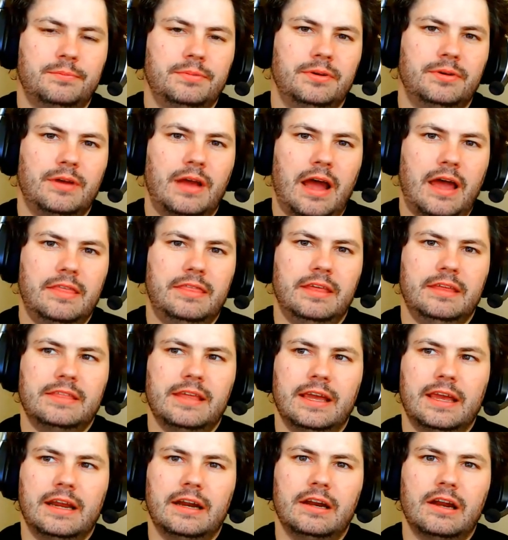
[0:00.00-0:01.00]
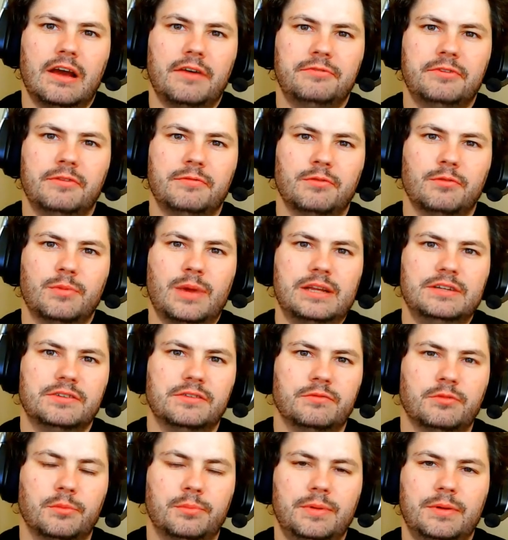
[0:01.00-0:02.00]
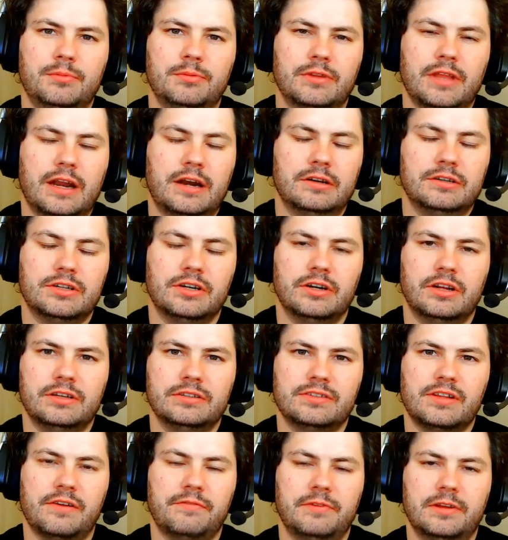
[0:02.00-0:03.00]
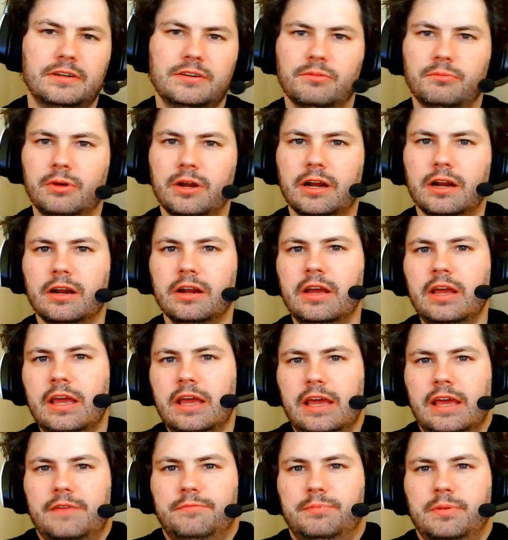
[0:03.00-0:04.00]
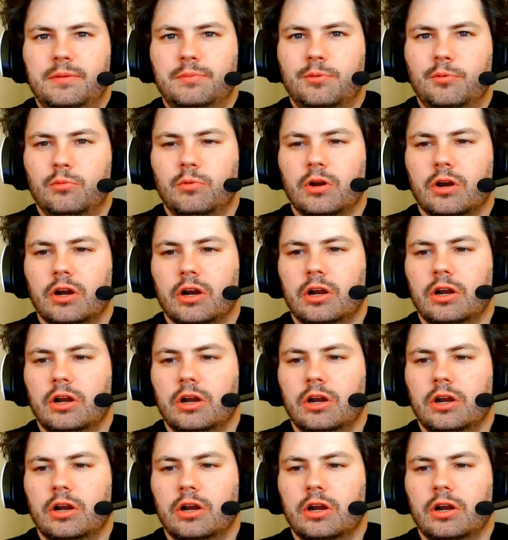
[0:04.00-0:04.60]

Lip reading: I think they get enough information from people that are turning stuff into where if people were